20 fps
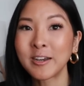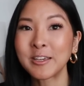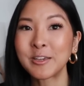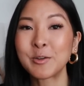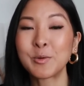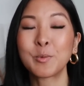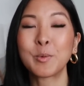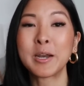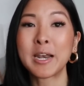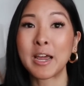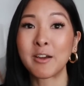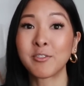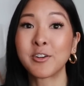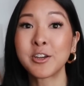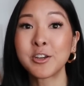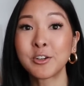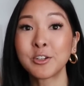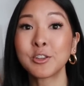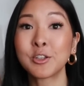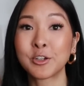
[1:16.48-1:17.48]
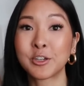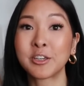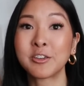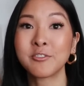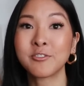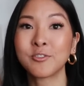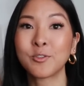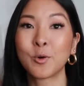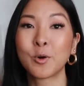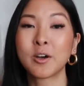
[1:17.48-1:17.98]
you. Whatever you're looking
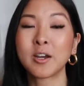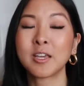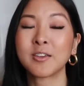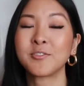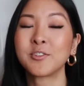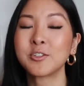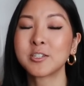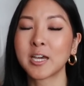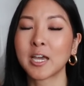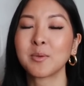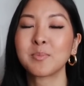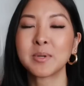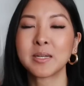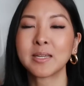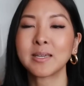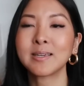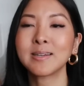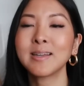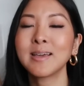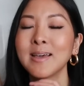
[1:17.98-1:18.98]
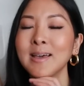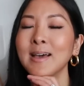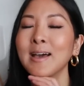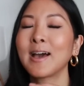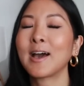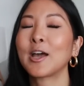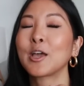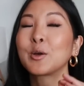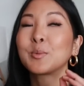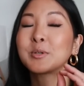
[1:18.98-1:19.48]
for, if you type it in,
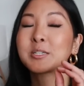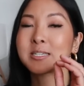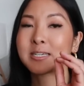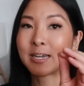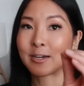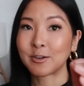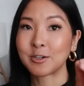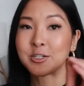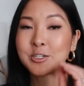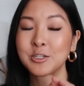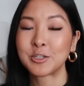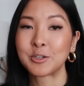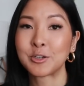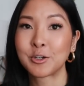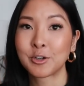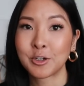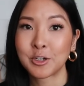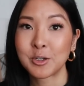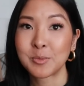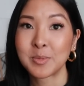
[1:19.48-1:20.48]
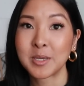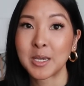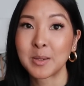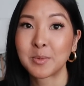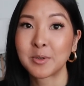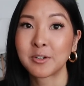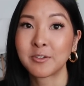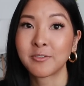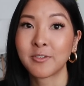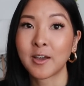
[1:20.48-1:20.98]
I almost guarantee you're going to be
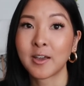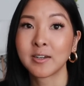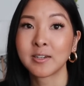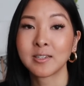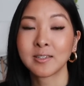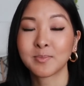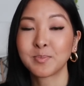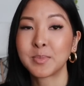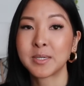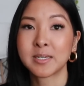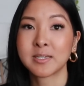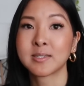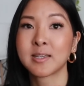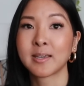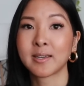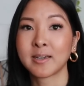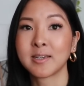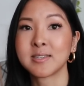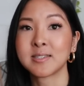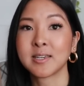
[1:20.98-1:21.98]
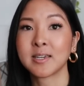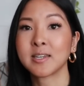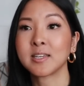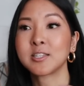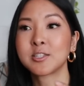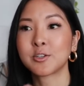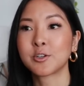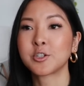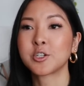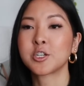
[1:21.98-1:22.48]
able to find it, because like I said,
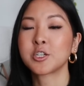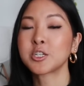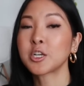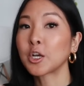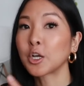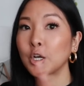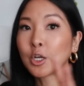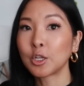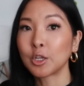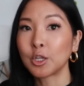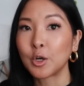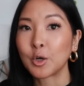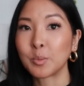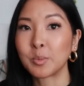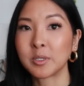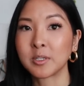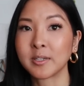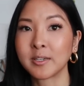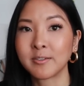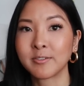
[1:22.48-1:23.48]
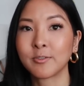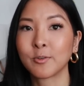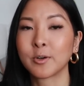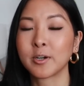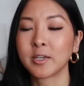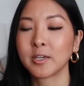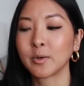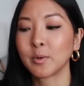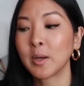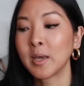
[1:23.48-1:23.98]
it searches globally for
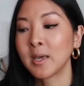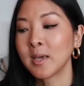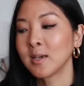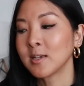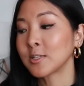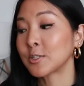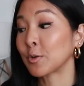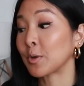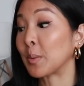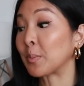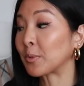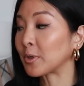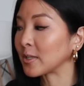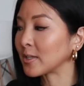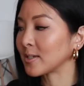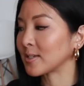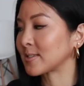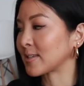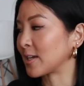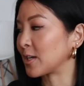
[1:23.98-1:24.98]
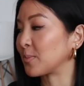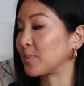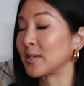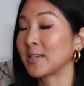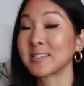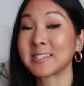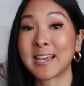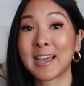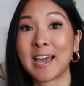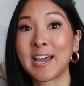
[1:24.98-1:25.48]
you. So I'm really excited
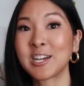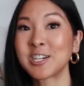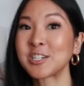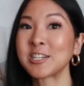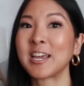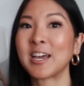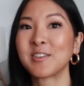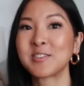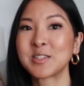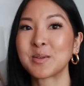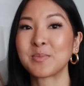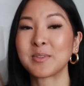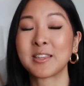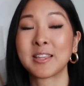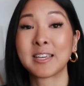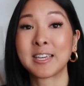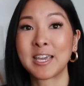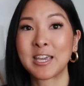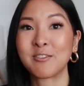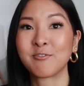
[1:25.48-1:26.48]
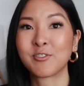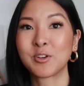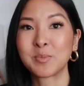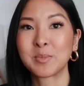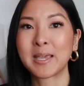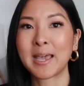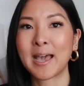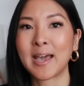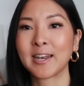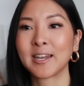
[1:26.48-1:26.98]
because I actually have something that came from
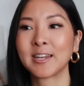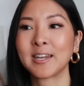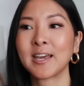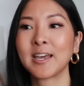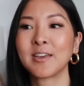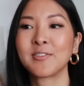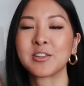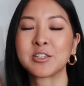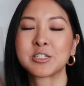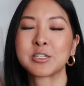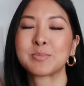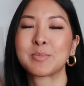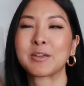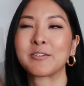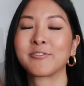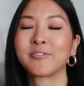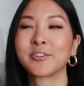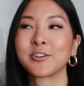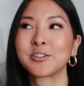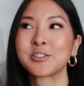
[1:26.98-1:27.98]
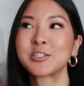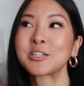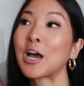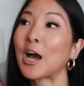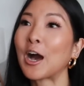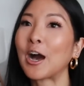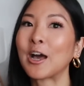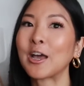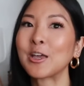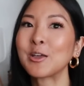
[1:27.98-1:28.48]
Canada, and this is my first
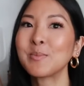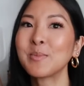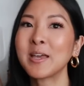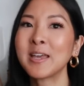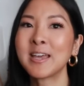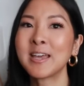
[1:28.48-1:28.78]
time